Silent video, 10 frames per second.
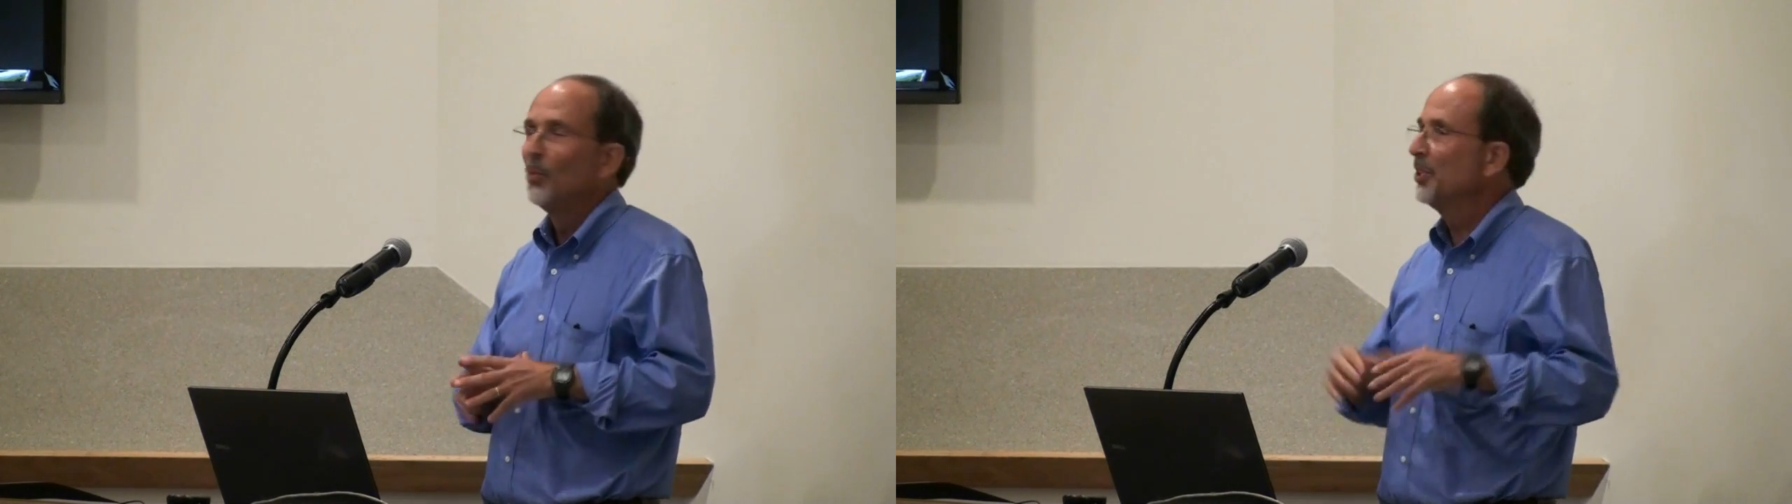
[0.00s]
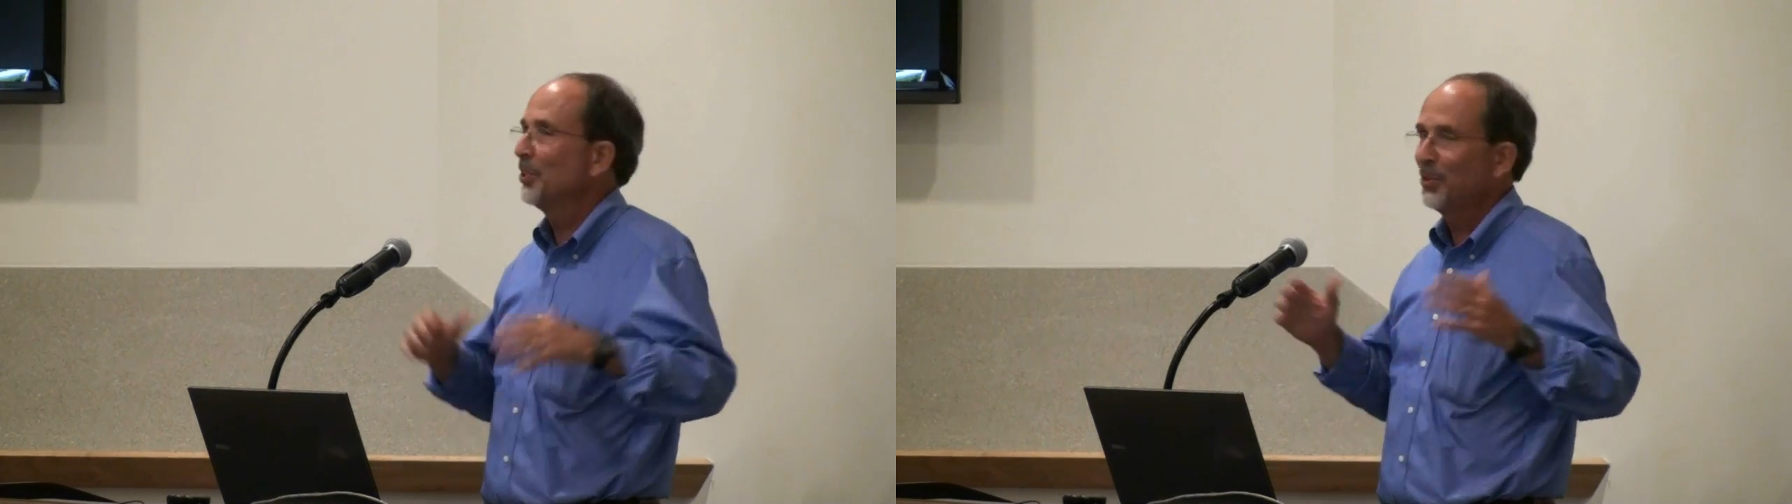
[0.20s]

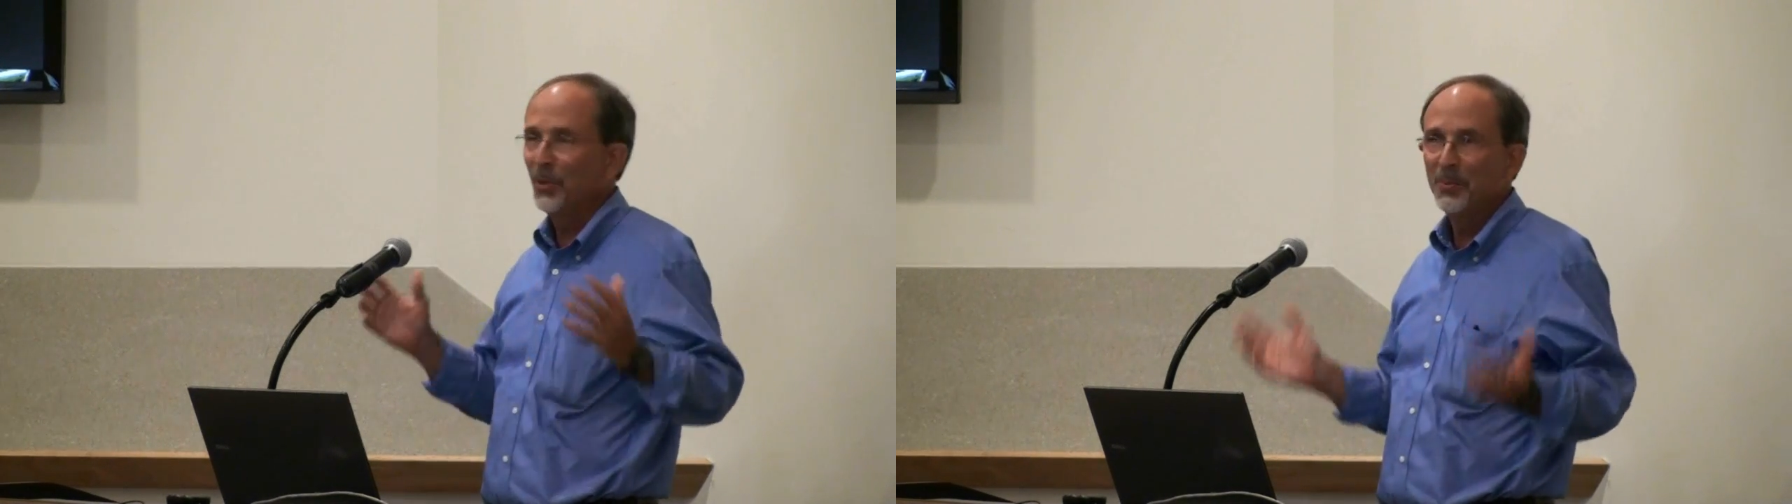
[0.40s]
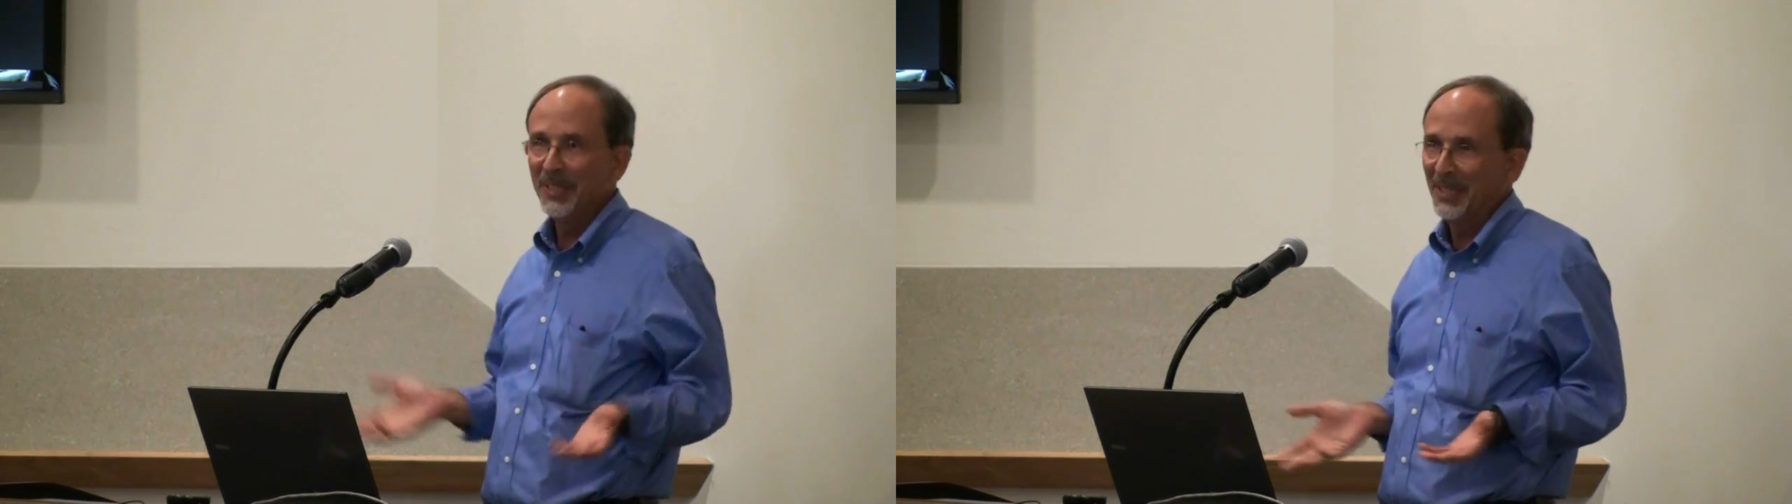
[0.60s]
we're just
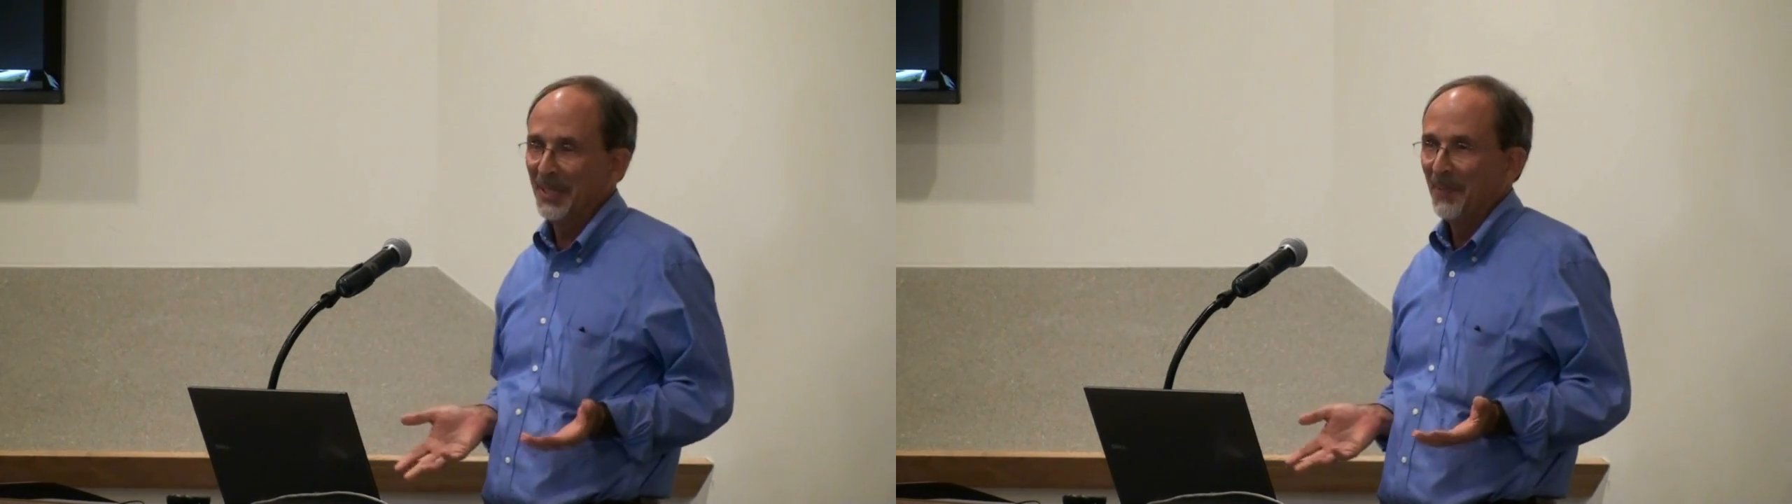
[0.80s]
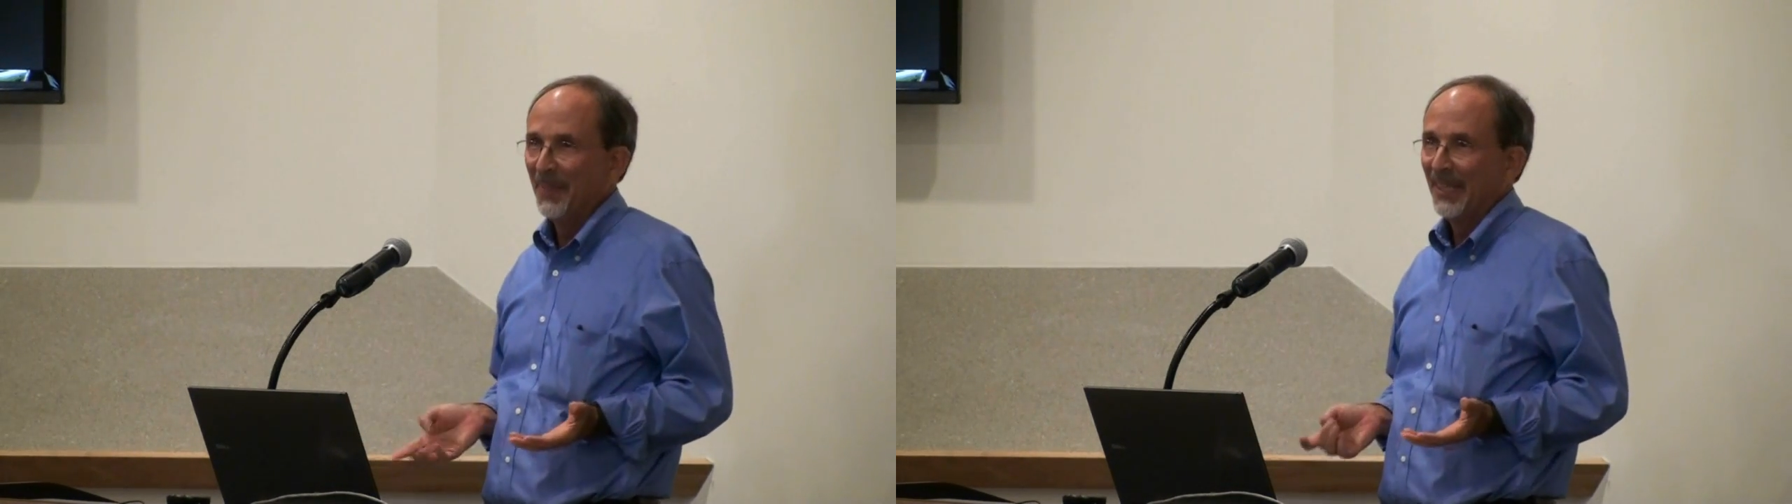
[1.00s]
too busy.